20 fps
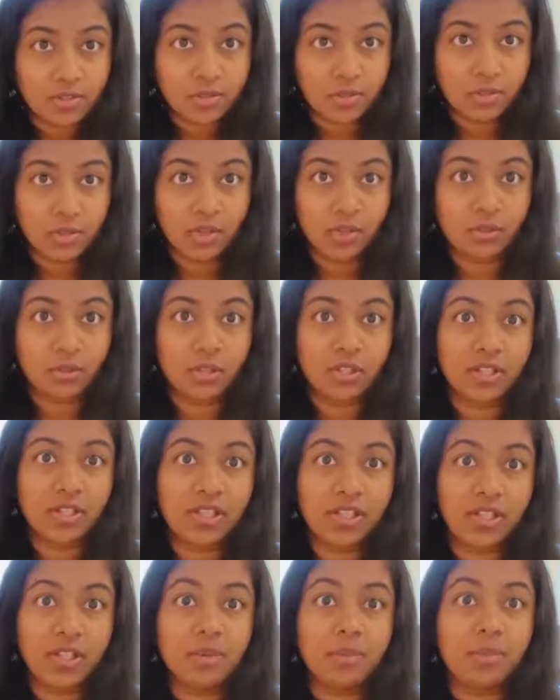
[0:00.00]
so it will
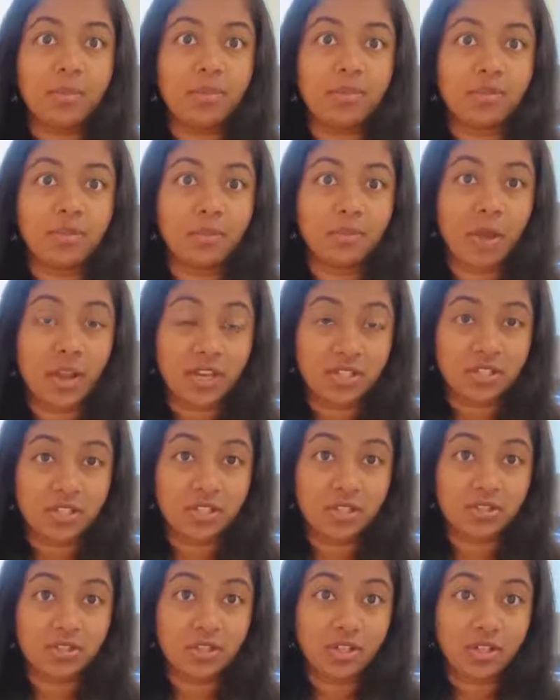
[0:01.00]
keep the
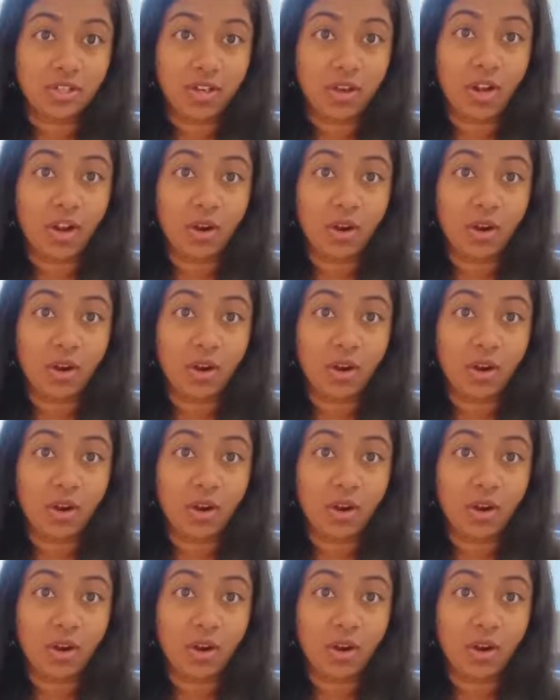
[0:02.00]
bacteria